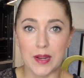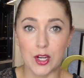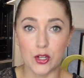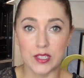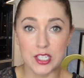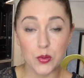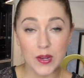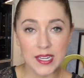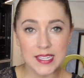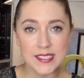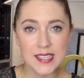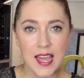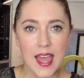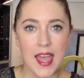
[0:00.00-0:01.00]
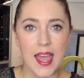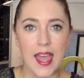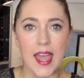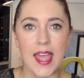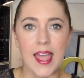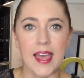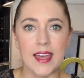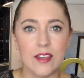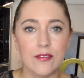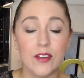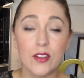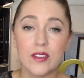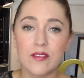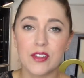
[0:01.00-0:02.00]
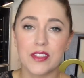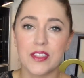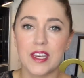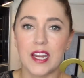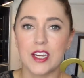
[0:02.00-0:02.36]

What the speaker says: my early 20s, and I fell in love with it.